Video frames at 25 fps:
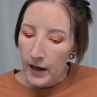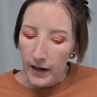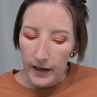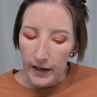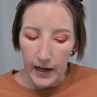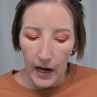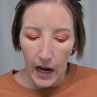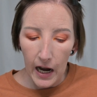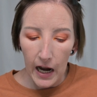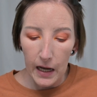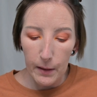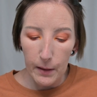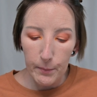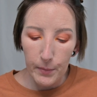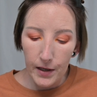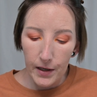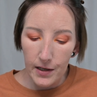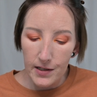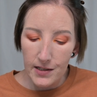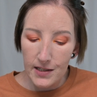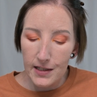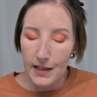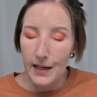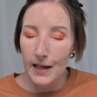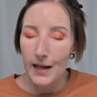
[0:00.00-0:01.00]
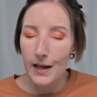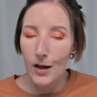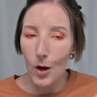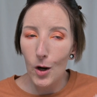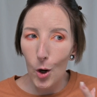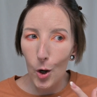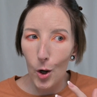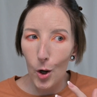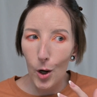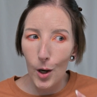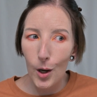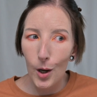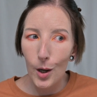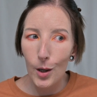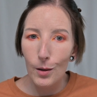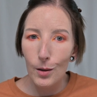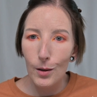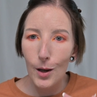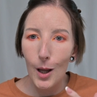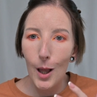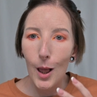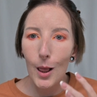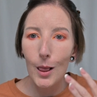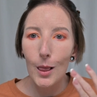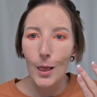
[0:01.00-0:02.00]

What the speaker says: got because they are a